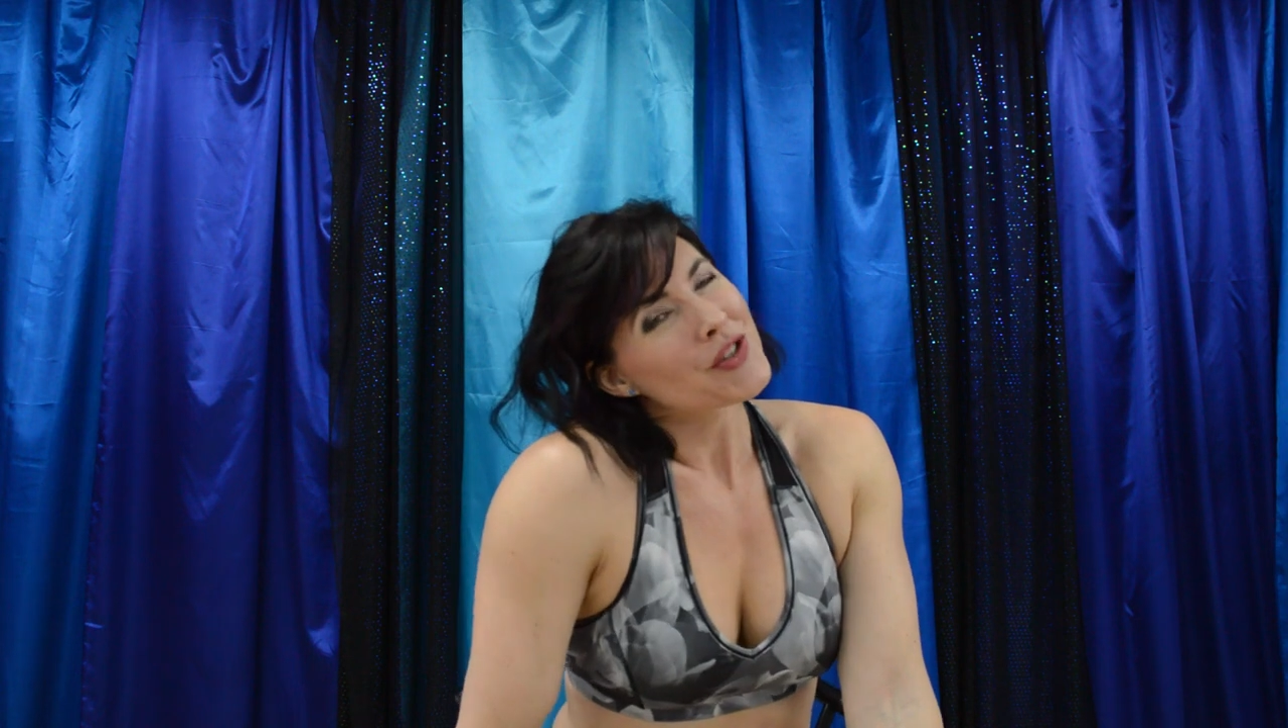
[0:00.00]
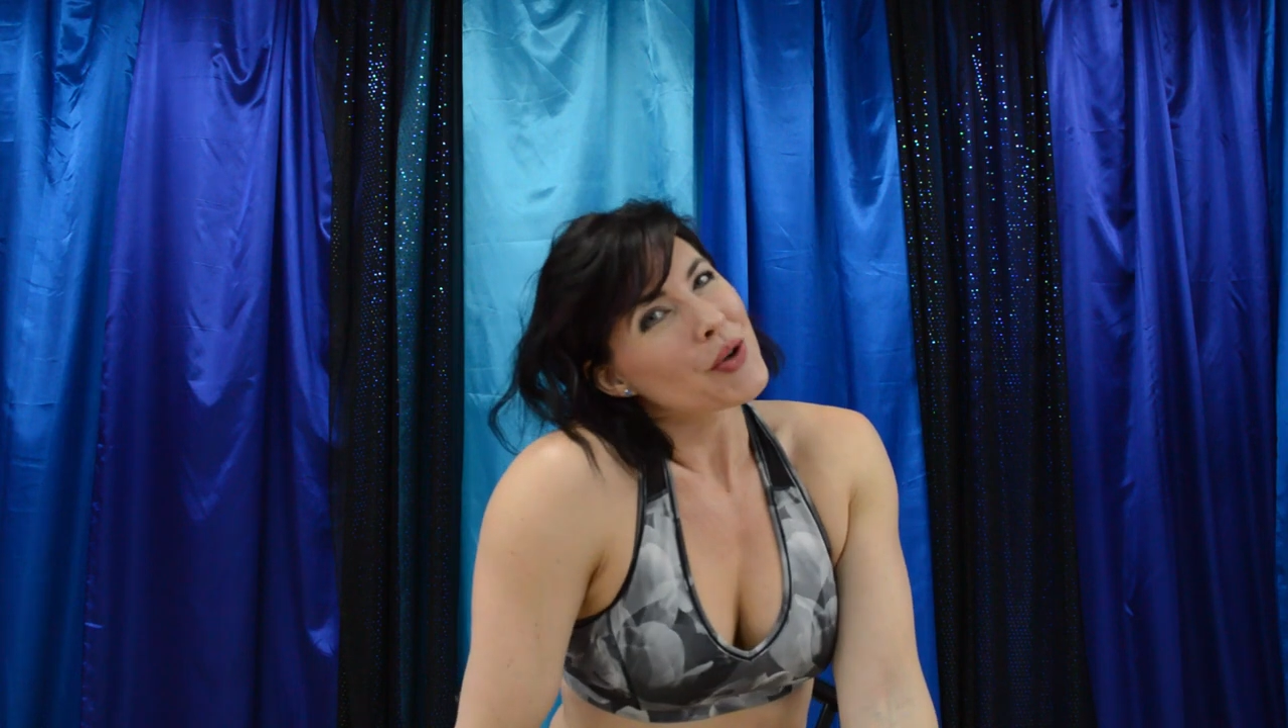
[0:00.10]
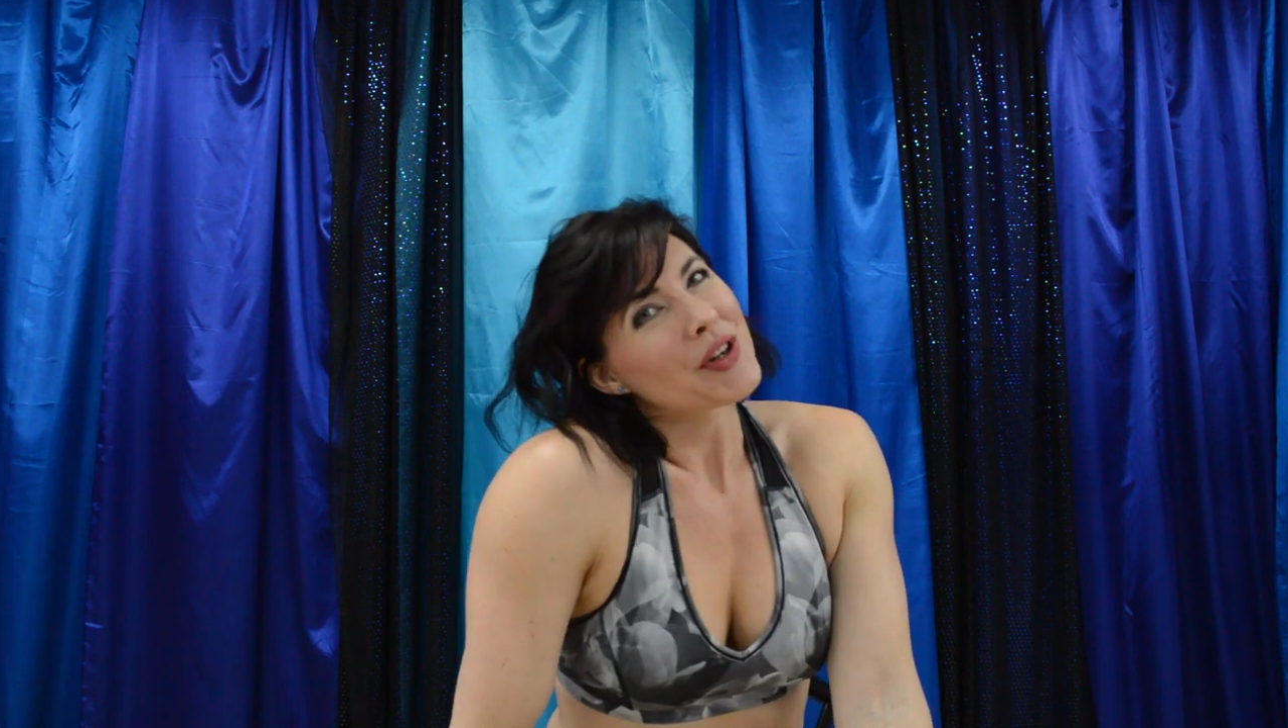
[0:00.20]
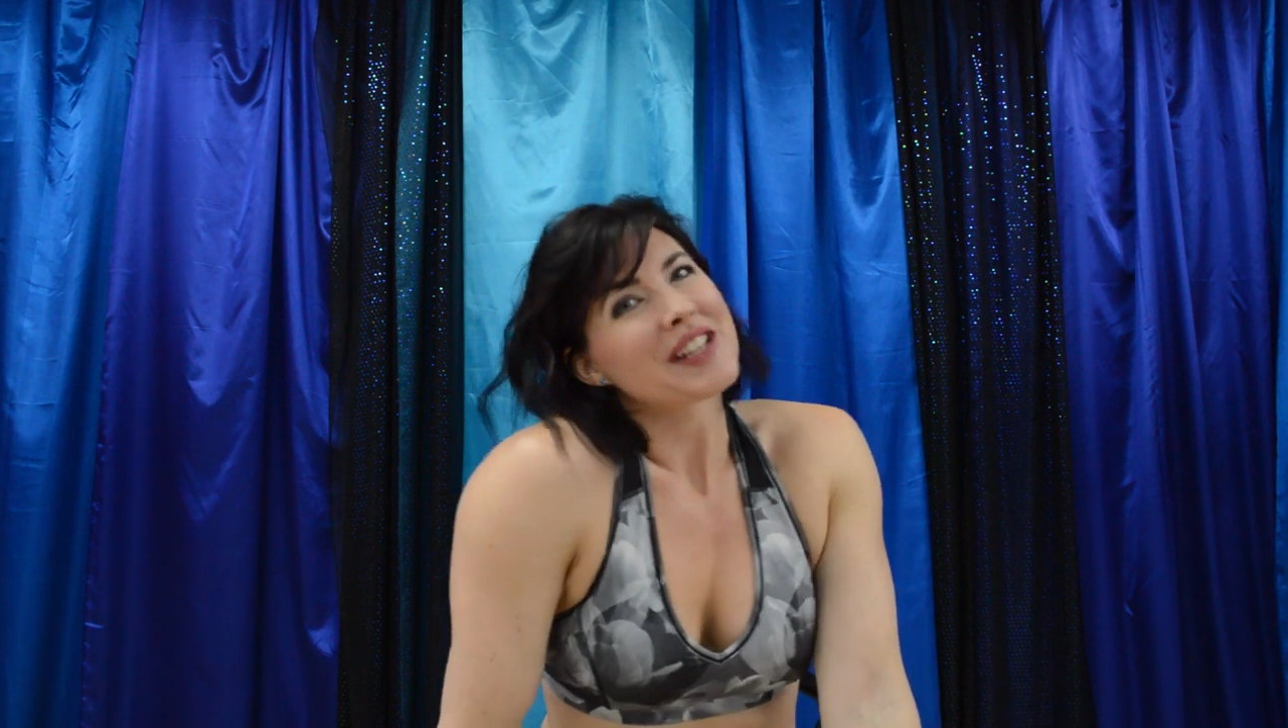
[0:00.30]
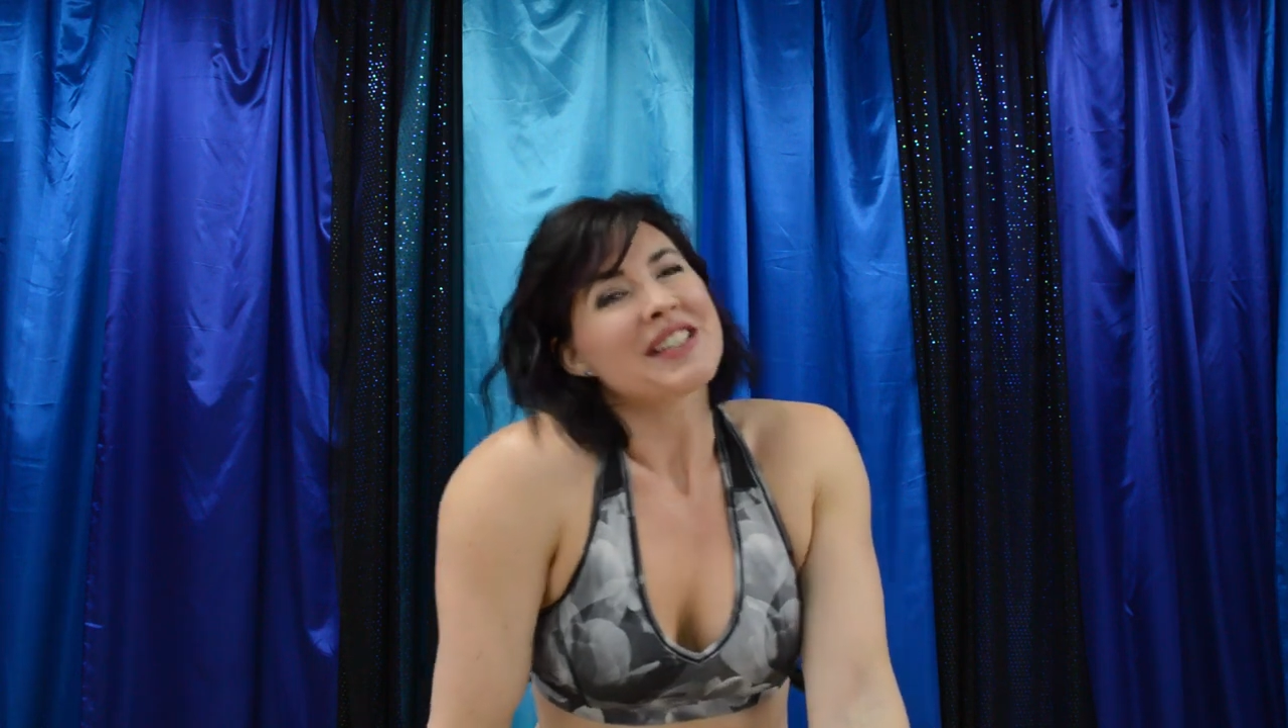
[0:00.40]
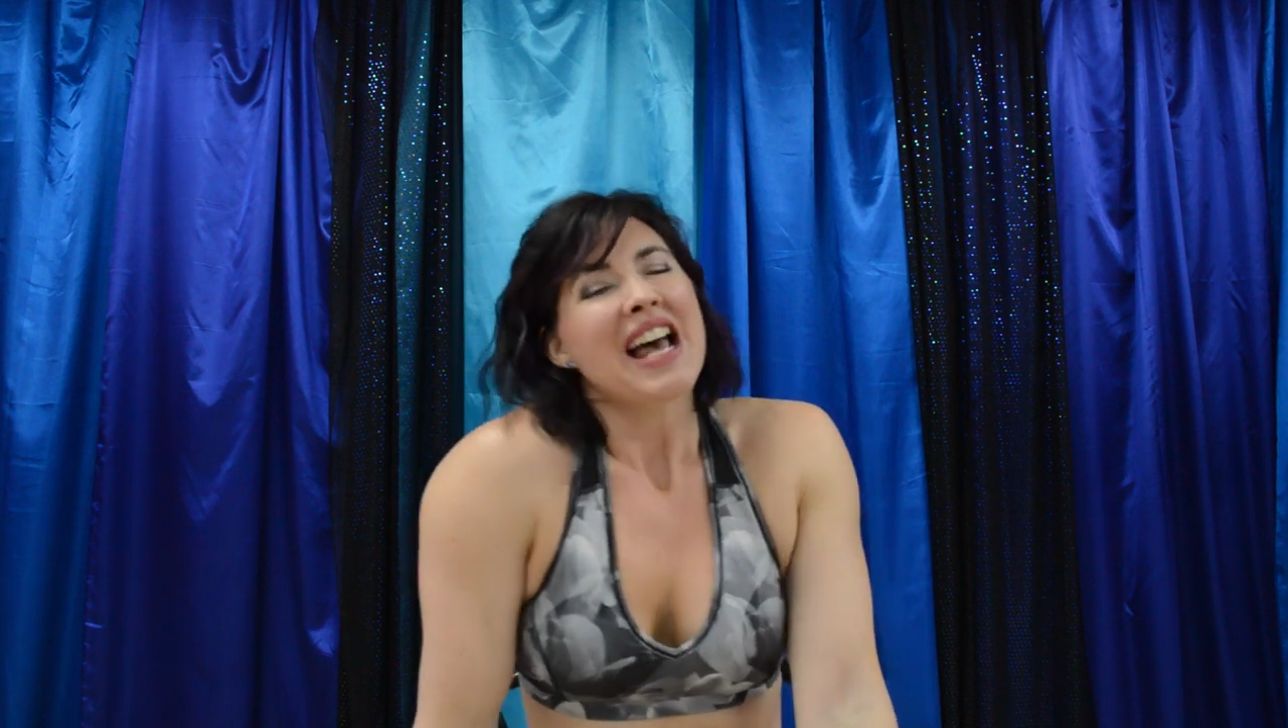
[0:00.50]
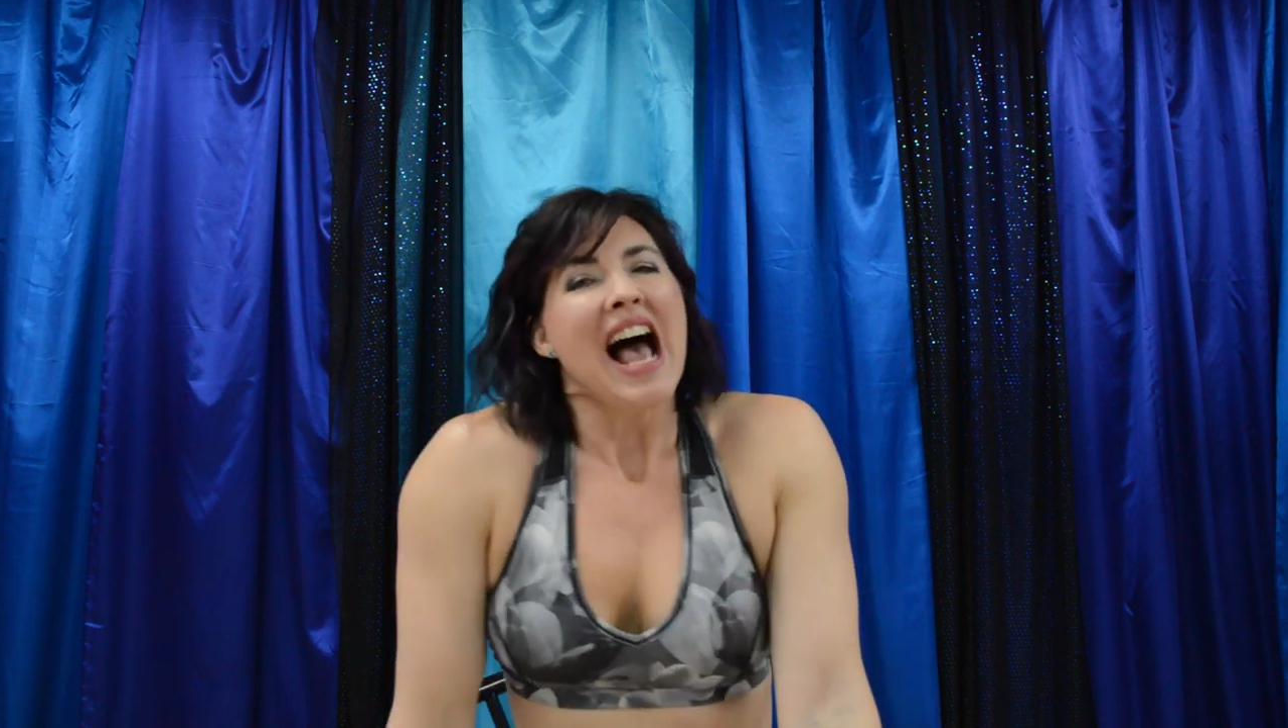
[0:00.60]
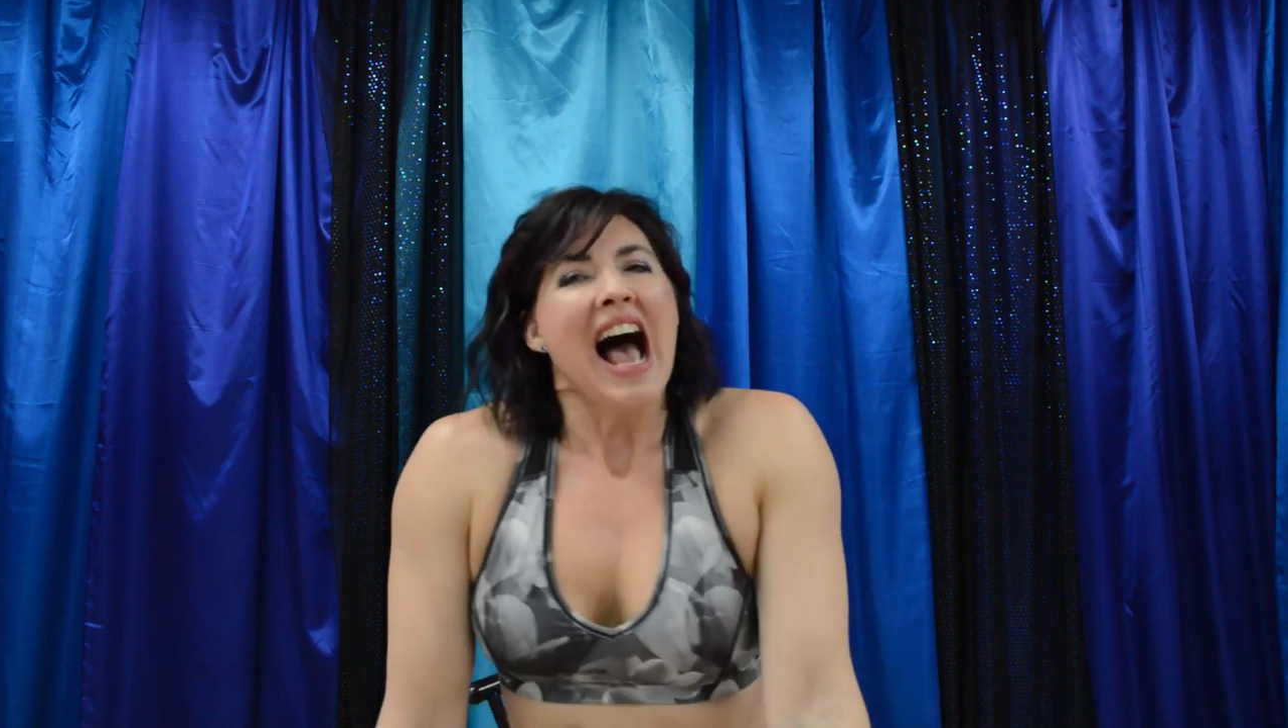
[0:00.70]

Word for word: stories